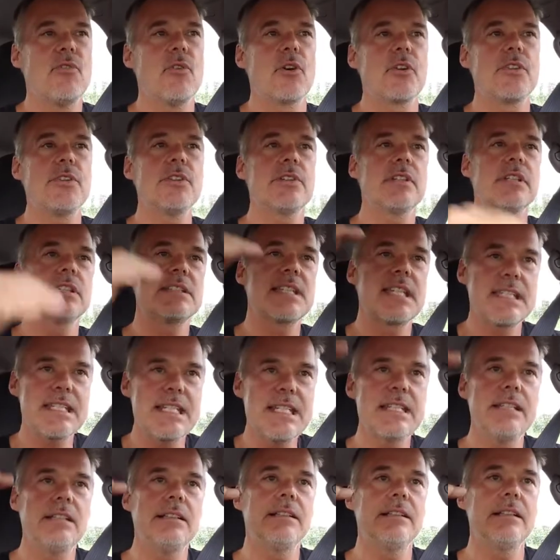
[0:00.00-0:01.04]
forth. You can
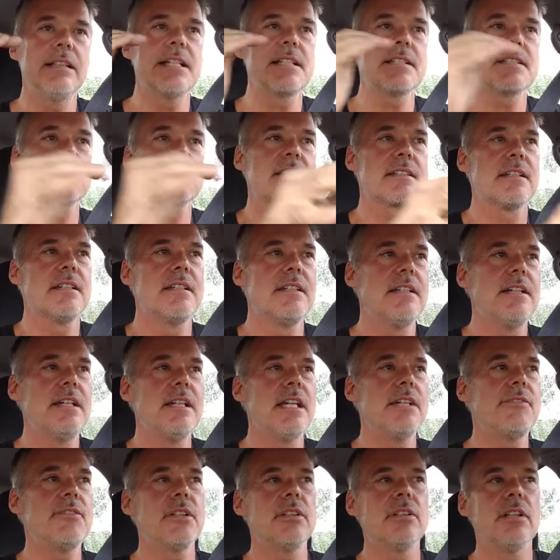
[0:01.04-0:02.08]
see the list
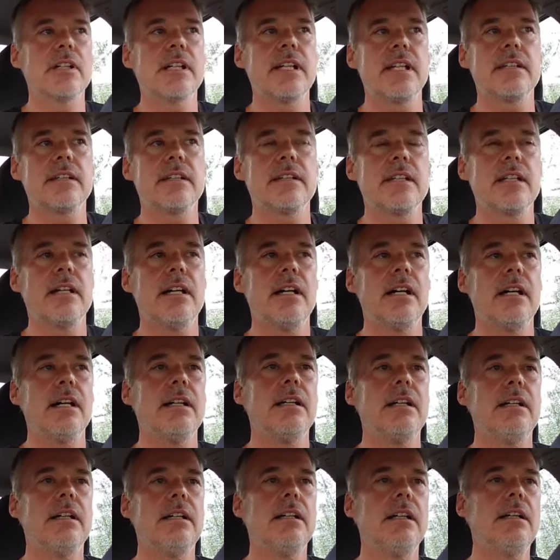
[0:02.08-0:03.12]
if you look at uh, uh,
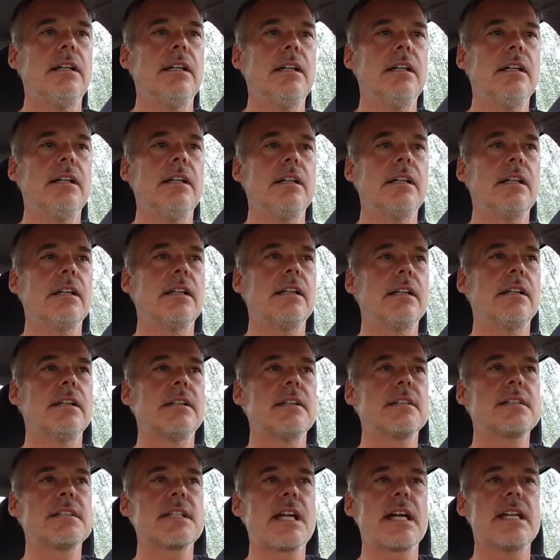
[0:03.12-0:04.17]

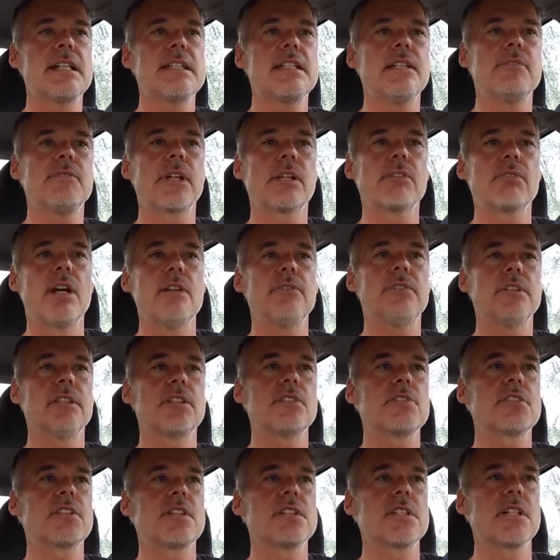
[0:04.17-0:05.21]
scientific
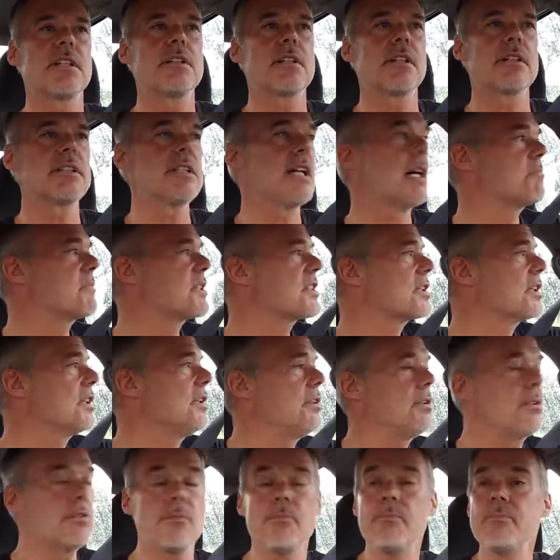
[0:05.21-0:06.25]
revolutions under Thomas
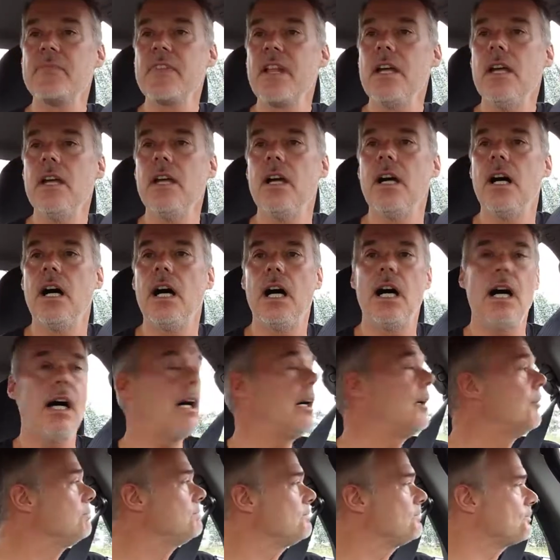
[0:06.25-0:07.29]
Kuhn.
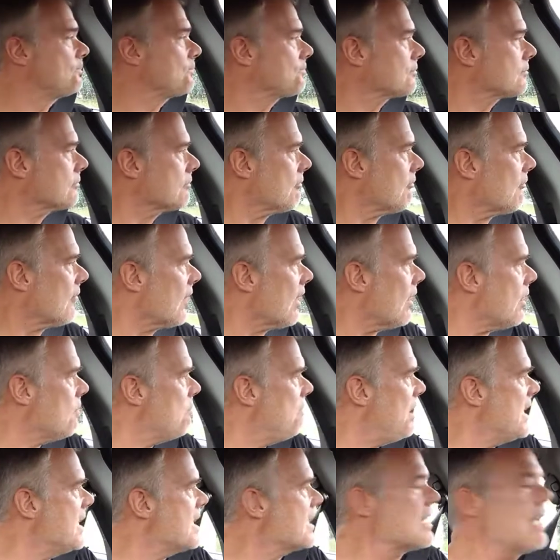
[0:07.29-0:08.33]
Um,
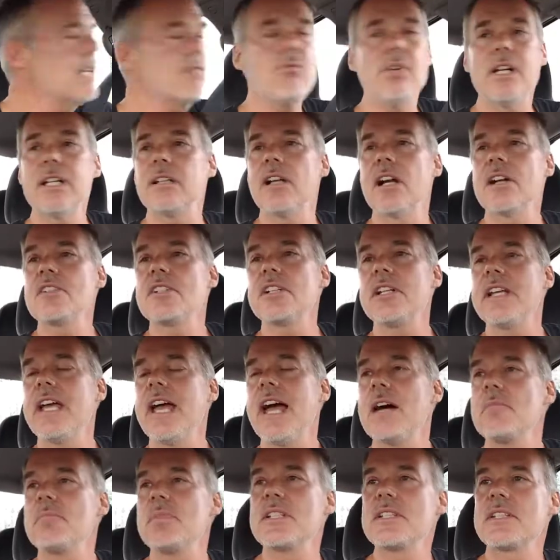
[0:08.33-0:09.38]
but he said what largely
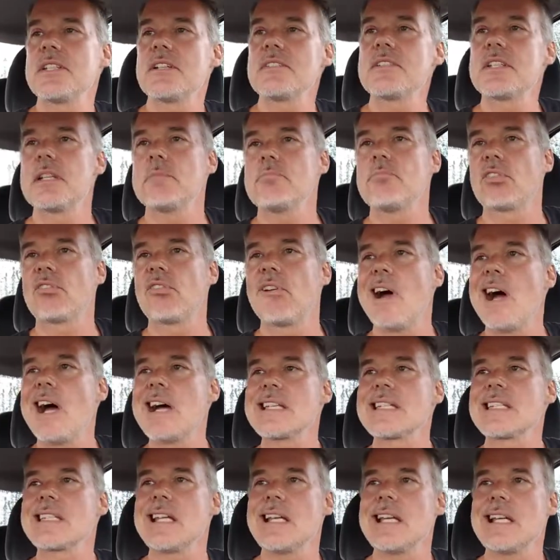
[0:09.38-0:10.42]
happens, there's a
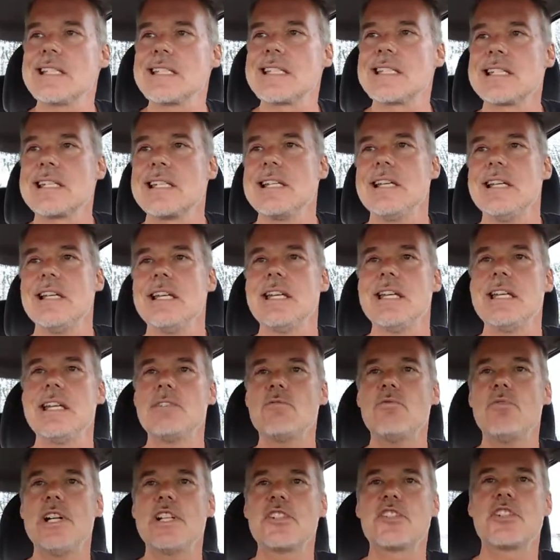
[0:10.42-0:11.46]
process
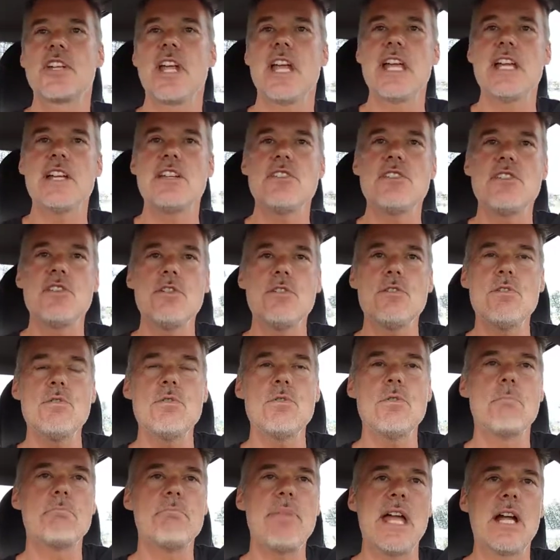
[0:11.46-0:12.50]
in which a
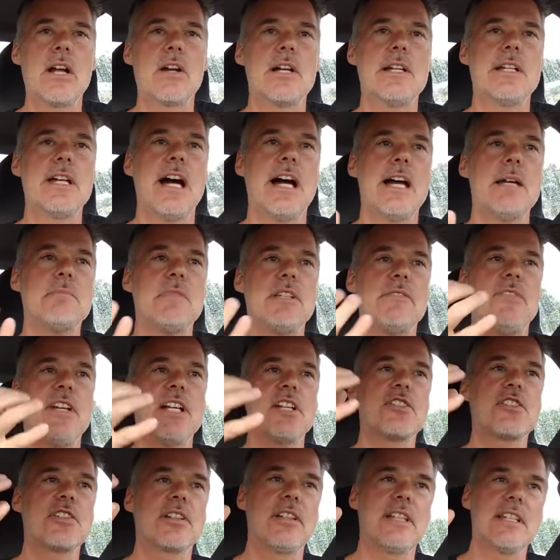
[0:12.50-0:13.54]
new paradigm
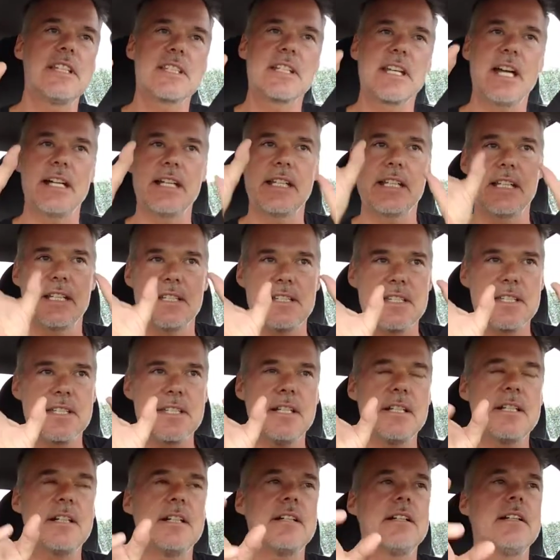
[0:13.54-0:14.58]
eventually is kind of
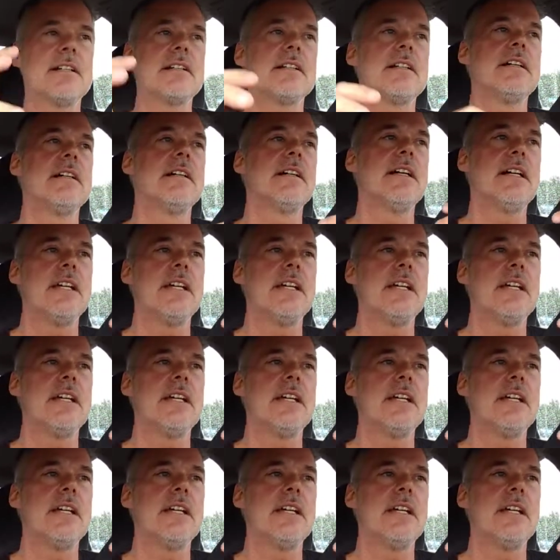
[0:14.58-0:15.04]
considered,